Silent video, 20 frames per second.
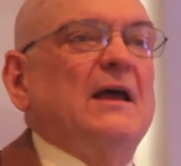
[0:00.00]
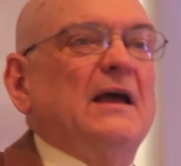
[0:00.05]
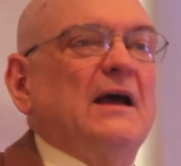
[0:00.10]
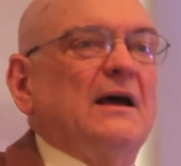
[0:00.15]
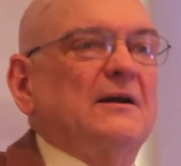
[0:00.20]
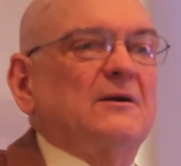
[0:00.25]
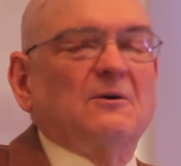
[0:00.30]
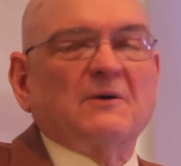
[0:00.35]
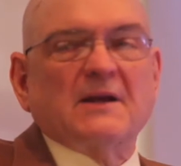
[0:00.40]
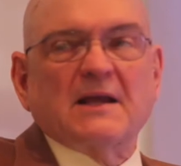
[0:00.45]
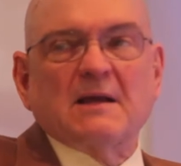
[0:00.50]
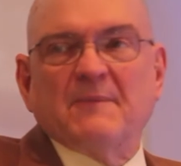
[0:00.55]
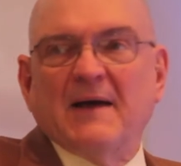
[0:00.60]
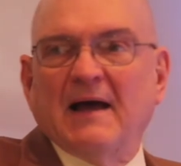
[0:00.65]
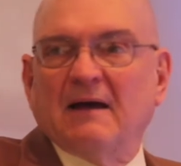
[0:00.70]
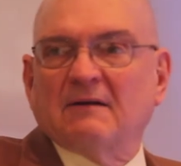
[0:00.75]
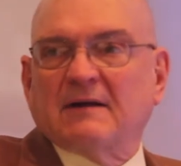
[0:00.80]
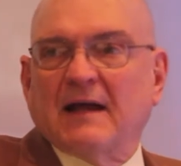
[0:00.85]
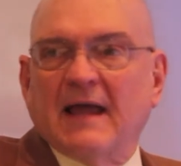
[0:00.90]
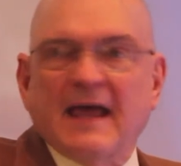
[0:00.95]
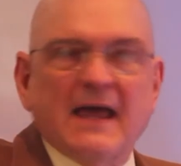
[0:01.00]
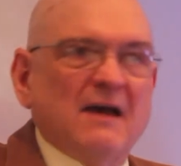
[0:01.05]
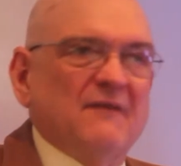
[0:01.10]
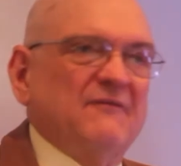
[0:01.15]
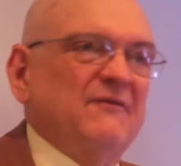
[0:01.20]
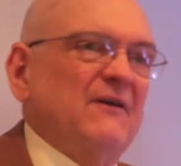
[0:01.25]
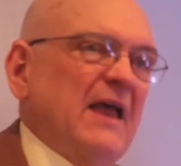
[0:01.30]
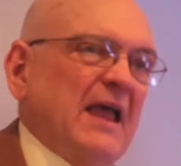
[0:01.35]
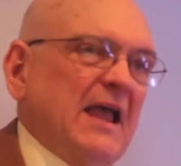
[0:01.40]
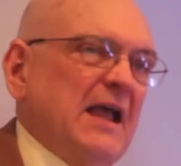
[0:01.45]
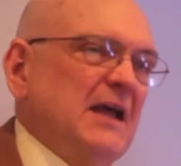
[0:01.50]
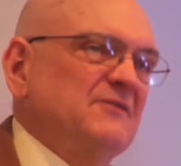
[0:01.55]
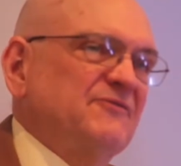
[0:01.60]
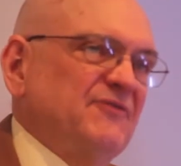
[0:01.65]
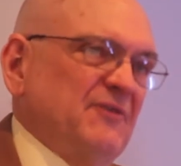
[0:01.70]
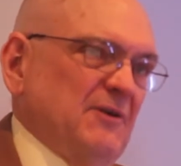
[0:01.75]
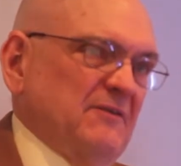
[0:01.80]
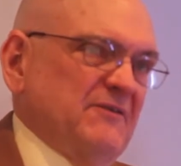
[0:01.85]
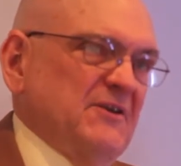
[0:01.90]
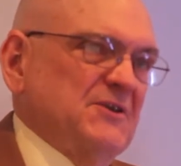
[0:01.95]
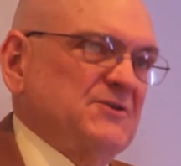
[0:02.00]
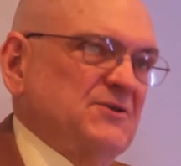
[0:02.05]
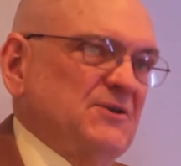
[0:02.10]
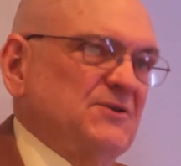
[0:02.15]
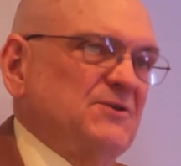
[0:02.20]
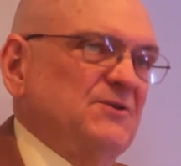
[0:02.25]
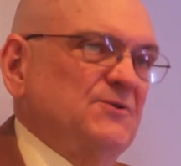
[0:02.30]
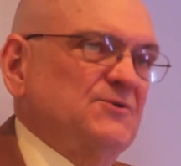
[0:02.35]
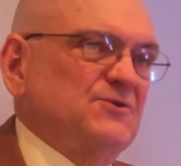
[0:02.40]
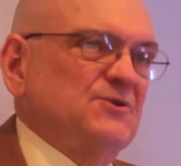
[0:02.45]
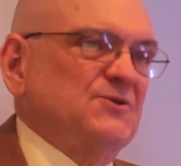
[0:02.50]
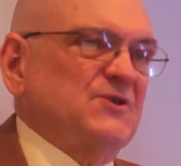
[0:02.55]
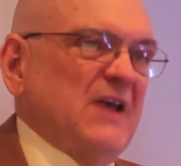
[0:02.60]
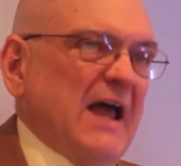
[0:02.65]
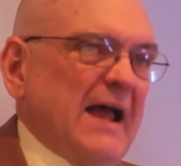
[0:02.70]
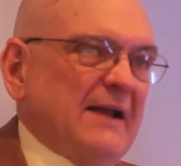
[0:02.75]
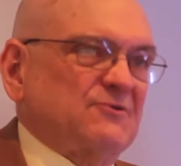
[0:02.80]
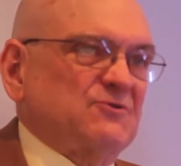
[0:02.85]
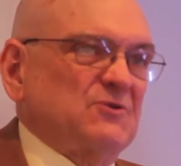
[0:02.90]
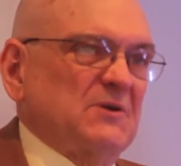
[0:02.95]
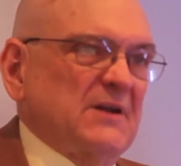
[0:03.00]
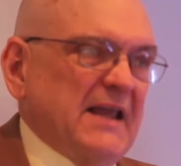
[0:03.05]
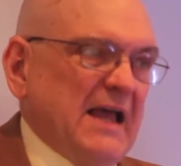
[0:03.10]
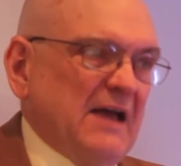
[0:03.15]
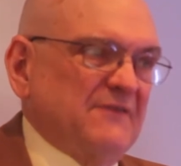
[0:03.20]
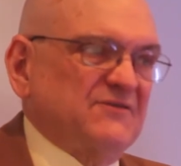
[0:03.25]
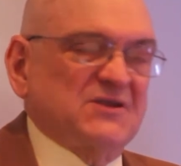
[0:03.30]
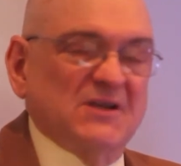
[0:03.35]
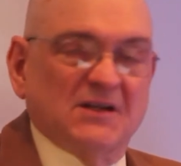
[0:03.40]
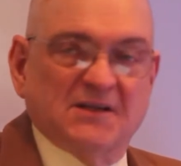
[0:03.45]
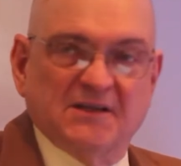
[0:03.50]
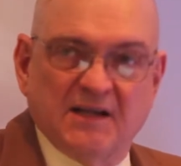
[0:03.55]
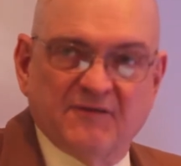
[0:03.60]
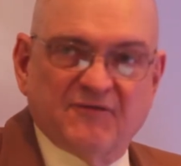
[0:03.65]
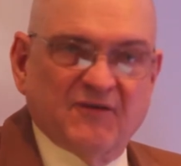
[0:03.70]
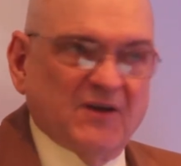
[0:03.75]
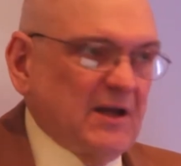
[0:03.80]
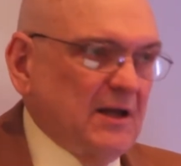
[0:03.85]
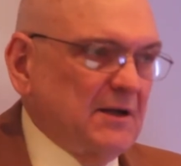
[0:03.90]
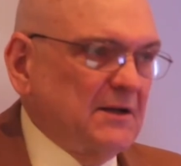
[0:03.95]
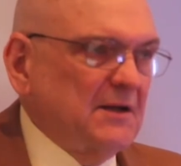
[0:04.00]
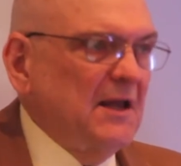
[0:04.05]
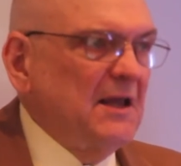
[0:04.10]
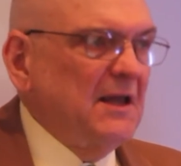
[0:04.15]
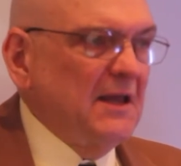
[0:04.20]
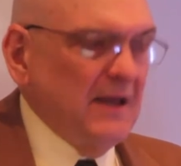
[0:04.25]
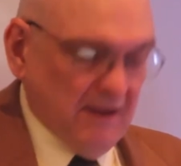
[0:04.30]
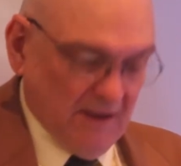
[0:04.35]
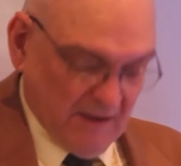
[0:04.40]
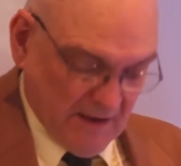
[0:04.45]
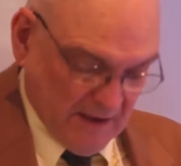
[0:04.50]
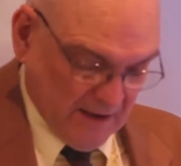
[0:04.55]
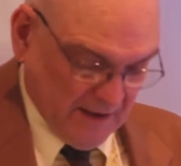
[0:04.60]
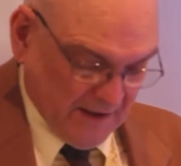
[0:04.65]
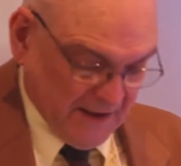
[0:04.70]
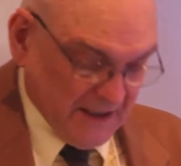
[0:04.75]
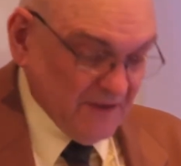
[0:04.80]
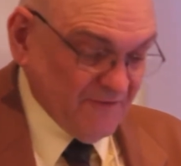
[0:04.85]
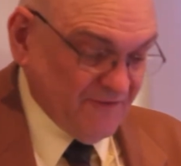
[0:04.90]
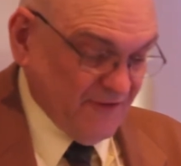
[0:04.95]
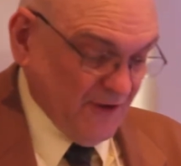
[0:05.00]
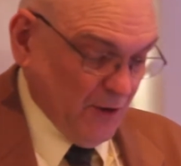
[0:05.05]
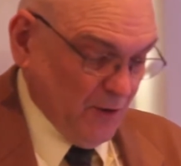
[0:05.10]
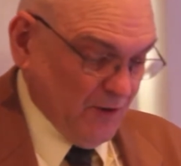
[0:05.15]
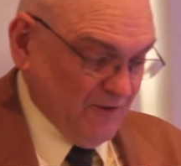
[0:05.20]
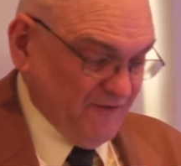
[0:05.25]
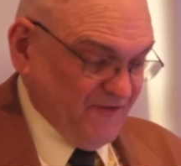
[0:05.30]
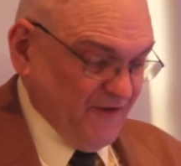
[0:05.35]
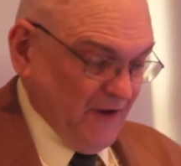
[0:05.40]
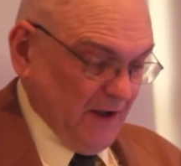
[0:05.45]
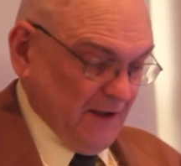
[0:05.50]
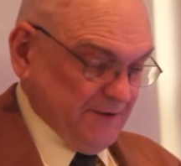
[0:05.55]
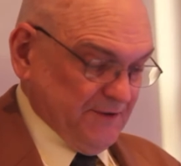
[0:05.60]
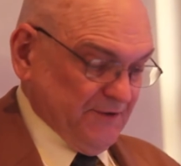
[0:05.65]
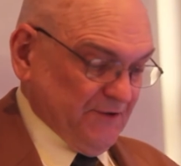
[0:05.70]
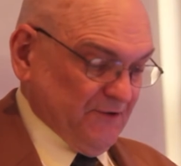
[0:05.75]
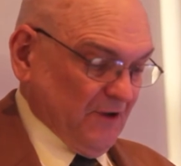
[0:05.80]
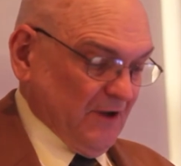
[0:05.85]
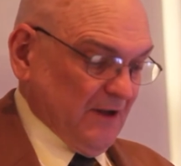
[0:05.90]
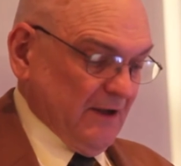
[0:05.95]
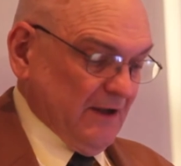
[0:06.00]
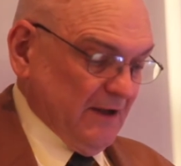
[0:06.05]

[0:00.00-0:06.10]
and only about a handful of institutions actually have significant uh, inflow of funds.